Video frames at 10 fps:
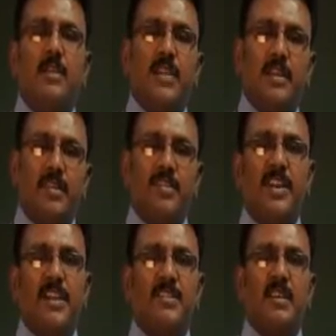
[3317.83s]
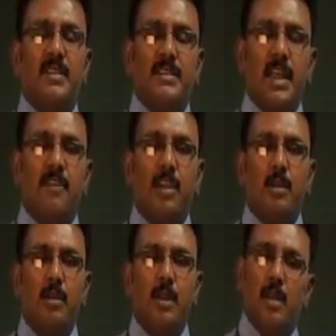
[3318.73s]
If the interest rate is lessly
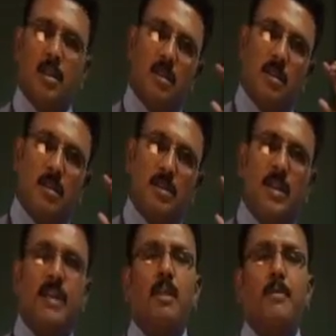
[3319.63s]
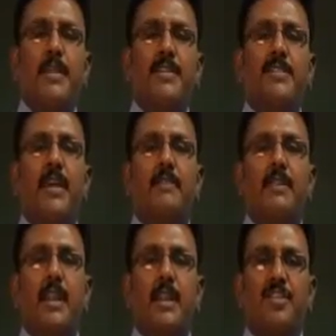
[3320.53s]
available, the development is there
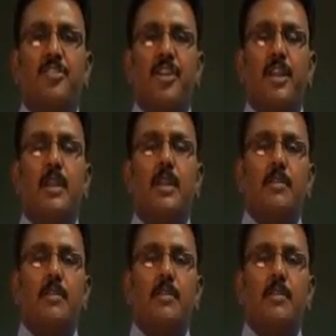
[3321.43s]
with the industry.